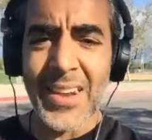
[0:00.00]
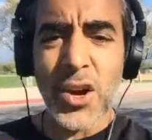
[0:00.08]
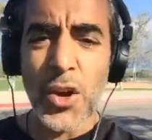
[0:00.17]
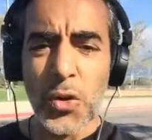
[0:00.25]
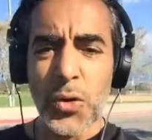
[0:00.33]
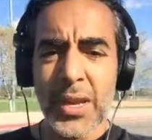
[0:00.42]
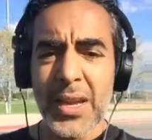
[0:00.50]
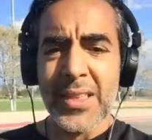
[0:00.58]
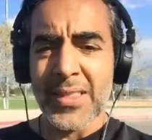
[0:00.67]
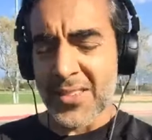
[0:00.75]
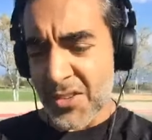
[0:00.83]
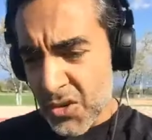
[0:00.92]
No,
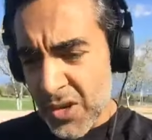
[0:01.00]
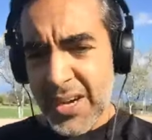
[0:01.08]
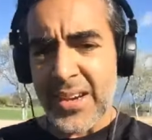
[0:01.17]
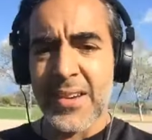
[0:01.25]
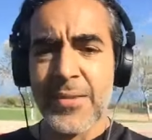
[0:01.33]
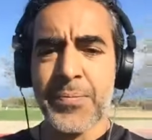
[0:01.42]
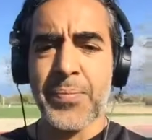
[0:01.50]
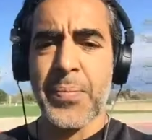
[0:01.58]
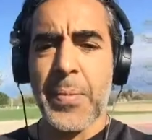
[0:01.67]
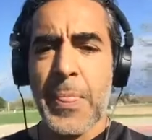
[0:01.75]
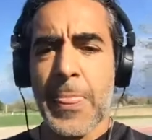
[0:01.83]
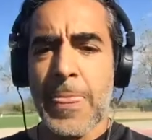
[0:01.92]
that's a trick.
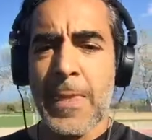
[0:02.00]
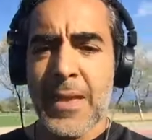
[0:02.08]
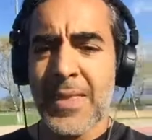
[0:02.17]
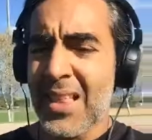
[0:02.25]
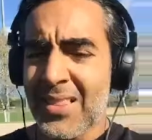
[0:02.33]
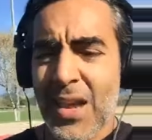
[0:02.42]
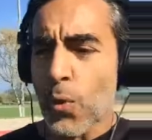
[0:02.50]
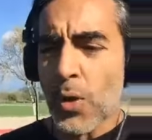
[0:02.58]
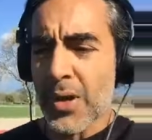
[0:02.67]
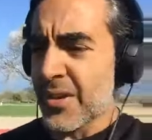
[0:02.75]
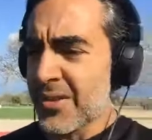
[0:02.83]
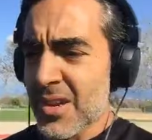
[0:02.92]
Not light
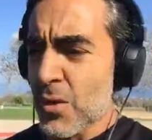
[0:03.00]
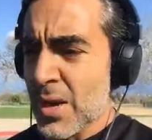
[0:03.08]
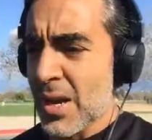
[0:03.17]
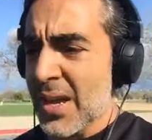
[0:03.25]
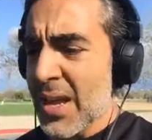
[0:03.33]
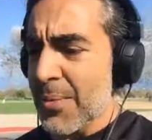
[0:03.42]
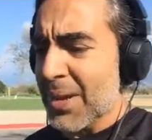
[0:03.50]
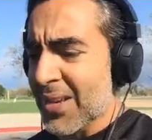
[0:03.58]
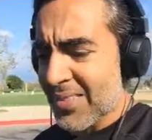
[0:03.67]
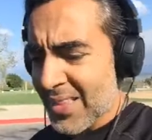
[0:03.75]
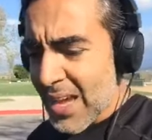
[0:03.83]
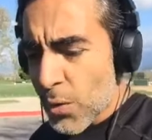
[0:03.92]
workers. You don't want to, because
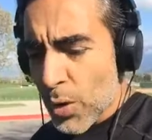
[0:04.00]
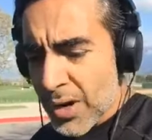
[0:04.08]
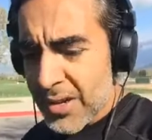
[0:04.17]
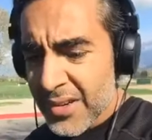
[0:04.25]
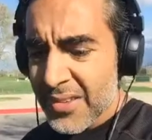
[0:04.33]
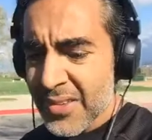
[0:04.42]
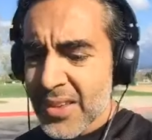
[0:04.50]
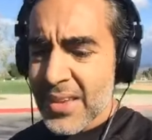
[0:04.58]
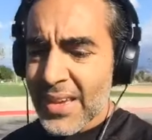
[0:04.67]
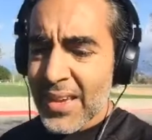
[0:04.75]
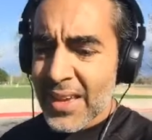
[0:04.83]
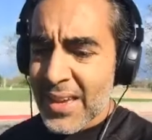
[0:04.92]
light workers,
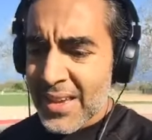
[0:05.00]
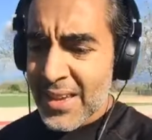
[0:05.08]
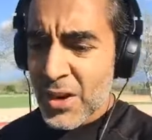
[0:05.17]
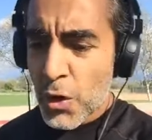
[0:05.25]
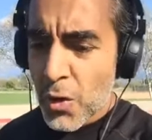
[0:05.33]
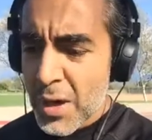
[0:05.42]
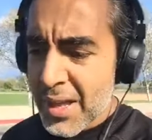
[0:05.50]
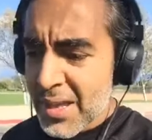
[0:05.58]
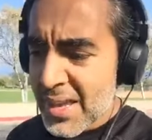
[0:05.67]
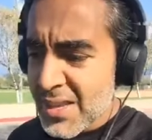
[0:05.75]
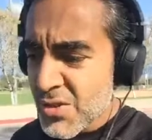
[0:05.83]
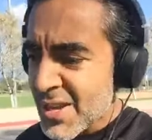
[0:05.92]
you know,
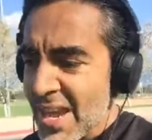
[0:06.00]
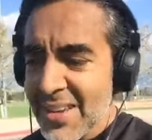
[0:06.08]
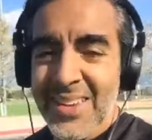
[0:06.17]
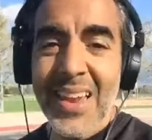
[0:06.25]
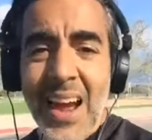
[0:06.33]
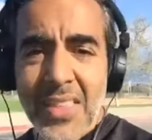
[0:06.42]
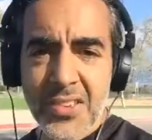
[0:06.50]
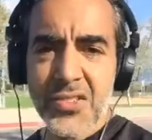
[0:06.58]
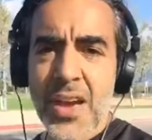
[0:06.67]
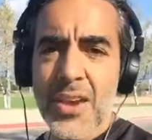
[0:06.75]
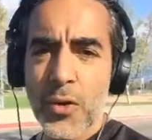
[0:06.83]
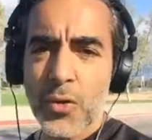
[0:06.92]
you can't deny the
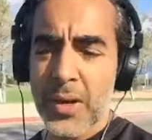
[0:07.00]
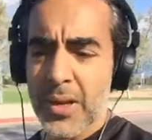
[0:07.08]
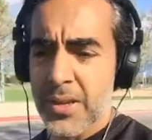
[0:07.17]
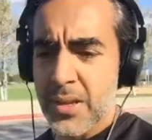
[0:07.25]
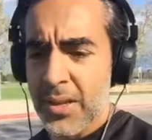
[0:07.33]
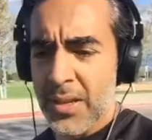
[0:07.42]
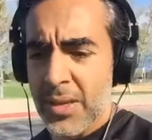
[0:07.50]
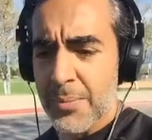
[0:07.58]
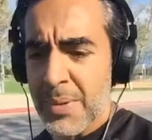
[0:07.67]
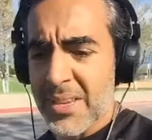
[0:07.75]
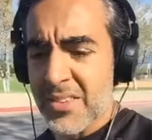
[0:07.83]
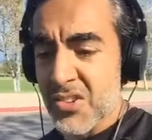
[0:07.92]
shadow,
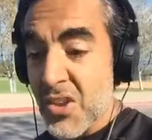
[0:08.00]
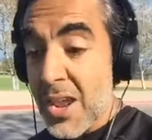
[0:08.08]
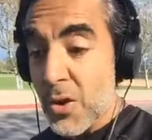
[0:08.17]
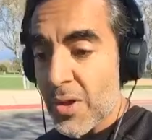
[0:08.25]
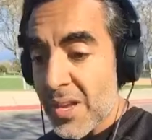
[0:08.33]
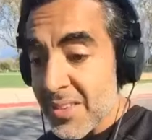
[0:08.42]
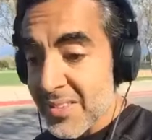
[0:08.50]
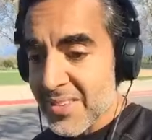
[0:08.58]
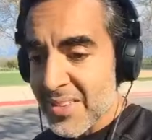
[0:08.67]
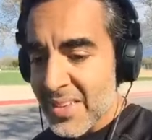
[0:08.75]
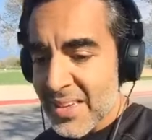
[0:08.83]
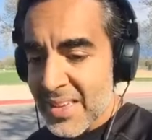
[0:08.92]
because the shadow is
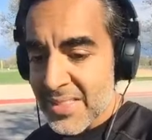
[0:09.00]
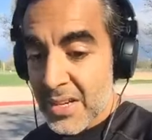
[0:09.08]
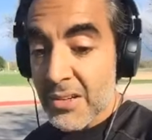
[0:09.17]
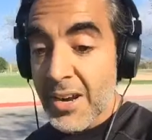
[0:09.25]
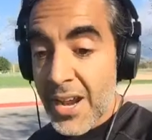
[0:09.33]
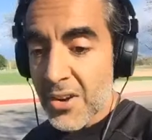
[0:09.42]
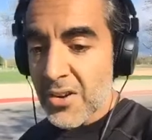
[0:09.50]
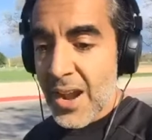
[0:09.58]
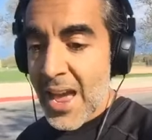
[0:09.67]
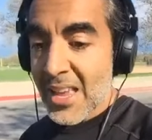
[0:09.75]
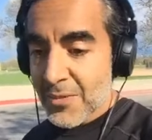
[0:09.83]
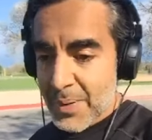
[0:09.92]
the greater
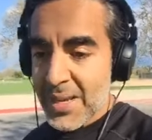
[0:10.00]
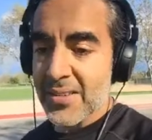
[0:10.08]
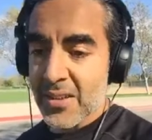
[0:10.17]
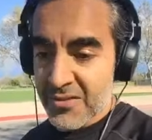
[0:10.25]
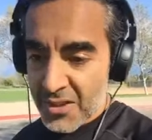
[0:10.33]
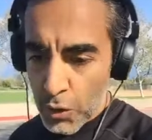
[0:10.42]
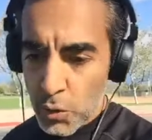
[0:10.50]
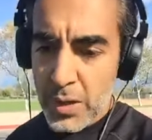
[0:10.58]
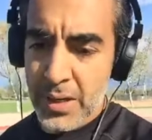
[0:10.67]
aspect of you.